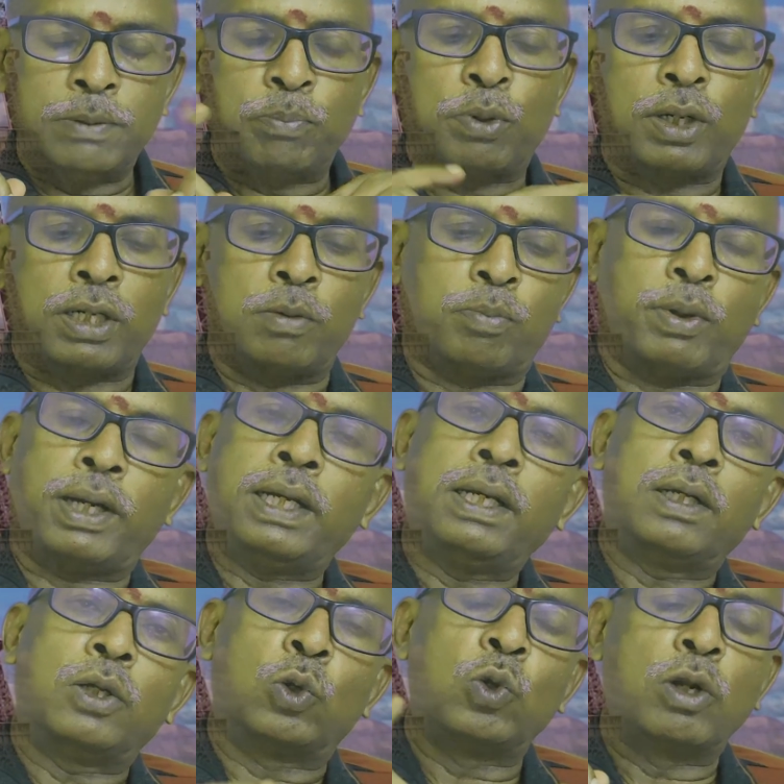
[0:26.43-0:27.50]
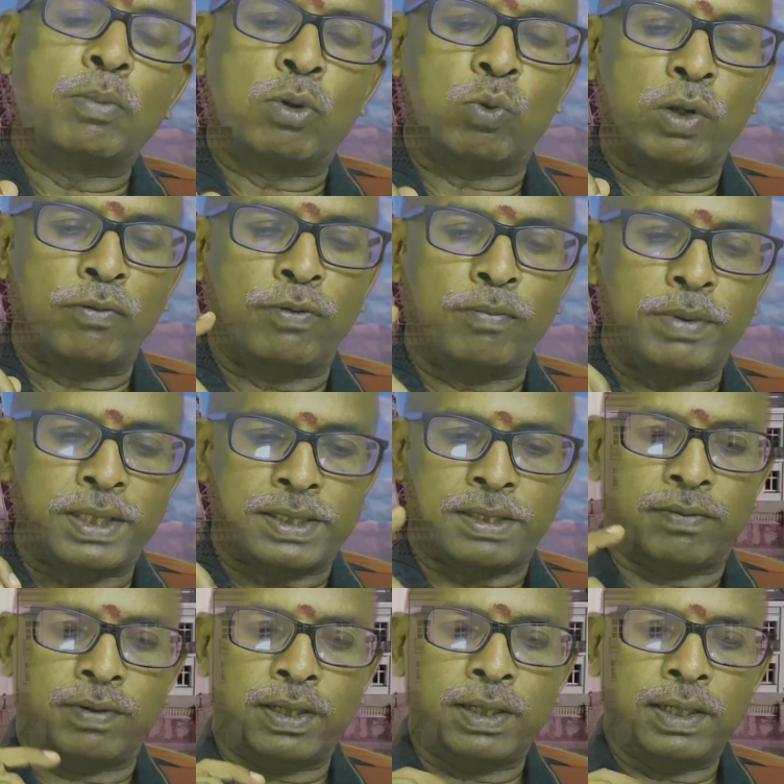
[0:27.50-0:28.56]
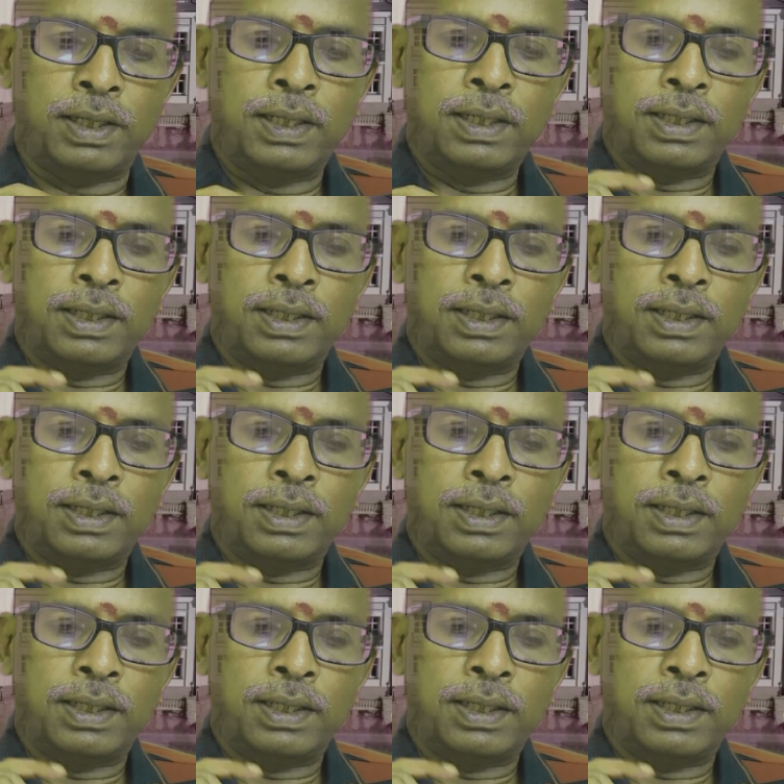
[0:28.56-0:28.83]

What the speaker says: important point, rule number 157,